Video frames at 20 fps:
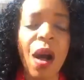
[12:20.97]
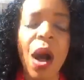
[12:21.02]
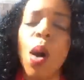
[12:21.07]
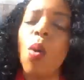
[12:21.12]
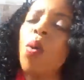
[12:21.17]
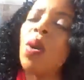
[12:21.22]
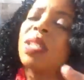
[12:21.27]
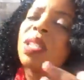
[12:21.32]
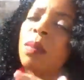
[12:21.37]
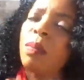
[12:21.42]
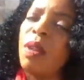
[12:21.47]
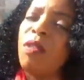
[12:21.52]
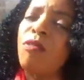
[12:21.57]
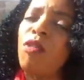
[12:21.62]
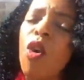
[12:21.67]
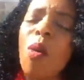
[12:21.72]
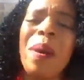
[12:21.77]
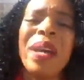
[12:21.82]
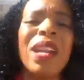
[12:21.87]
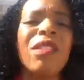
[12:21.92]
I wasn't
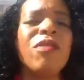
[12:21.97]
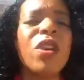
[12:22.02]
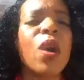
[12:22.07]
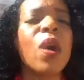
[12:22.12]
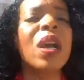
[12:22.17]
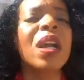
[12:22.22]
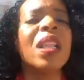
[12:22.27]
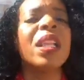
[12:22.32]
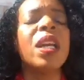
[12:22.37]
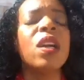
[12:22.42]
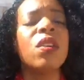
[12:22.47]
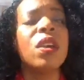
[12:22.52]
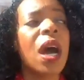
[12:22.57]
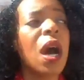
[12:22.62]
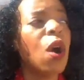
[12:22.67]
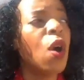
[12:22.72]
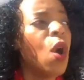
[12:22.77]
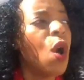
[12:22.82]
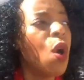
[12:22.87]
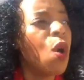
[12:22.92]
before, but I'm very clear
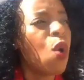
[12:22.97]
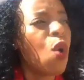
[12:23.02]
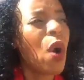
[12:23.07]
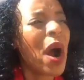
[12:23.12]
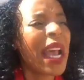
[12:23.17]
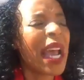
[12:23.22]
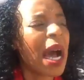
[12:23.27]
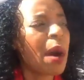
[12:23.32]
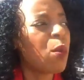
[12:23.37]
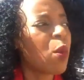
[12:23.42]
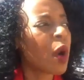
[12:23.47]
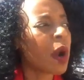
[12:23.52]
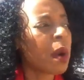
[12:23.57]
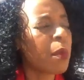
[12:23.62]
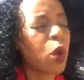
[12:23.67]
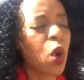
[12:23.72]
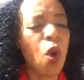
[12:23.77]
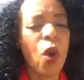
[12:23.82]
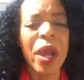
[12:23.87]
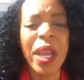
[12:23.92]
now who I am, where
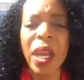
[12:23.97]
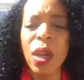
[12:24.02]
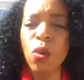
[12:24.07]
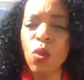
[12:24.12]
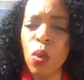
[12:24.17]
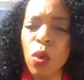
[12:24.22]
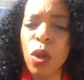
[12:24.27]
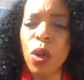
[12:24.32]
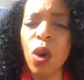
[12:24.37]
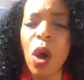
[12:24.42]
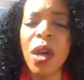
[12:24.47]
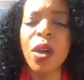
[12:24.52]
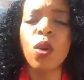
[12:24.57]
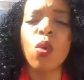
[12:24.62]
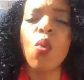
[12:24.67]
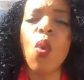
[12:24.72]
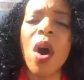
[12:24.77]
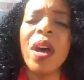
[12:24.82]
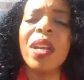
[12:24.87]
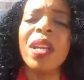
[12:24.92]
I'm going, and under
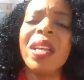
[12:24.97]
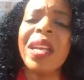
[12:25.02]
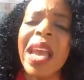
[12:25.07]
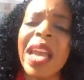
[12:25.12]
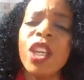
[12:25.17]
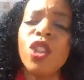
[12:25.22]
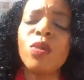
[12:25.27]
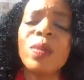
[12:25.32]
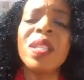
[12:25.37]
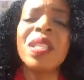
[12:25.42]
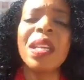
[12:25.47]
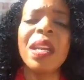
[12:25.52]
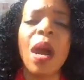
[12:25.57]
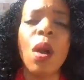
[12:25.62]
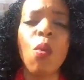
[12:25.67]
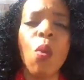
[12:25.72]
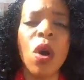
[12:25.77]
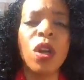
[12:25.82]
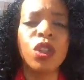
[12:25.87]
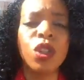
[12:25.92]
what engagements that
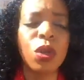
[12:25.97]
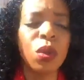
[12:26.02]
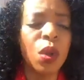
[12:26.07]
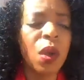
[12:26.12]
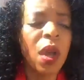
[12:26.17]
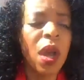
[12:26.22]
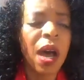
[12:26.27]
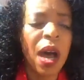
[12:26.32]
I want to